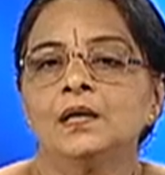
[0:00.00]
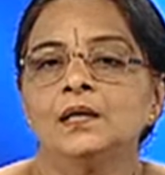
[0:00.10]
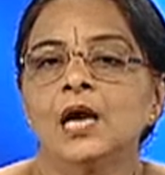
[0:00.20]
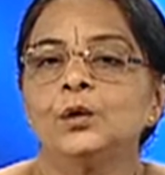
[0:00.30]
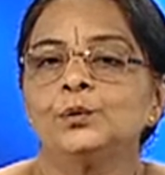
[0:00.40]

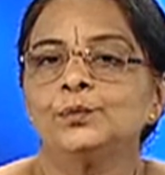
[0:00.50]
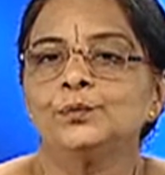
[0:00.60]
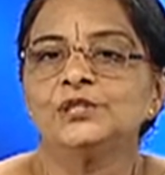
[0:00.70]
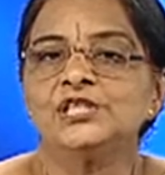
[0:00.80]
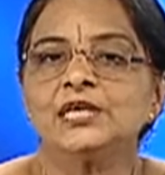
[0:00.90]
Now,
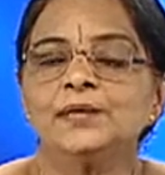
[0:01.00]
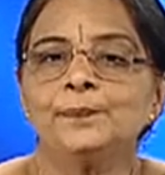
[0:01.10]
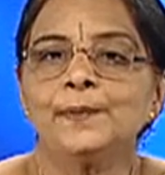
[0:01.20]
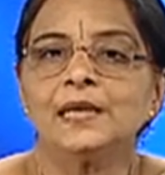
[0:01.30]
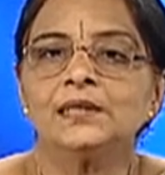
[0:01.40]
we take up
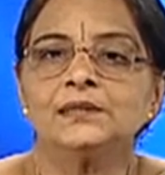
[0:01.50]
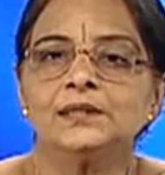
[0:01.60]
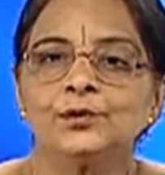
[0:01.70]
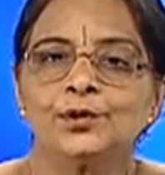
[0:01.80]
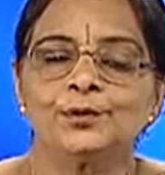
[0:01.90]
another
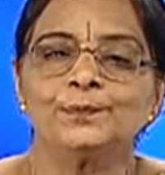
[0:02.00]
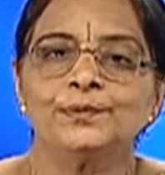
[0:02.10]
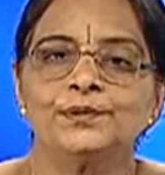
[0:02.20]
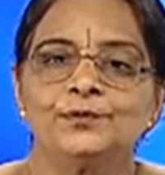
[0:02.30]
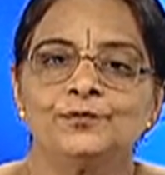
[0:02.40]
crop
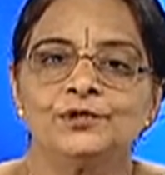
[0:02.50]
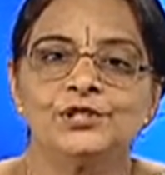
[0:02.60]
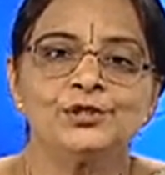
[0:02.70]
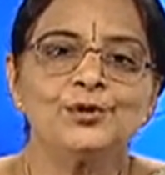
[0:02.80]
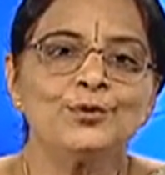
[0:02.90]
which
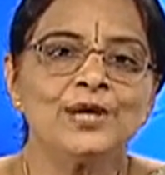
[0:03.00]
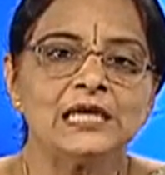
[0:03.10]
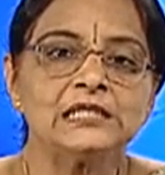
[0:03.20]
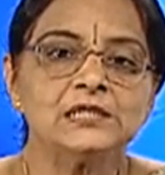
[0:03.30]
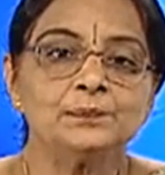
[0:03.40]
is known
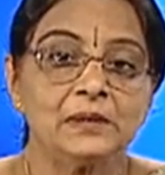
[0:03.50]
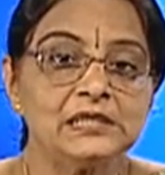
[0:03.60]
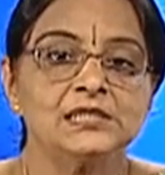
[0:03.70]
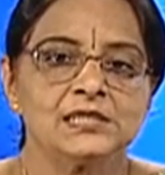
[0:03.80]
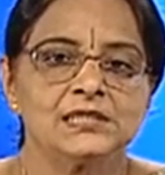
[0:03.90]
as
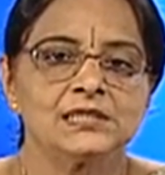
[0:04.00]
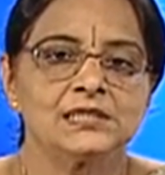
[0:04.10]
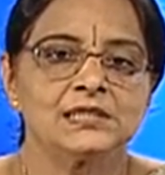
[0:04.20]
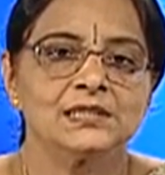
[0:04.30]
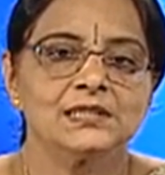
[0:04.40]

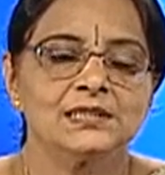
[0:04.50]
pulses.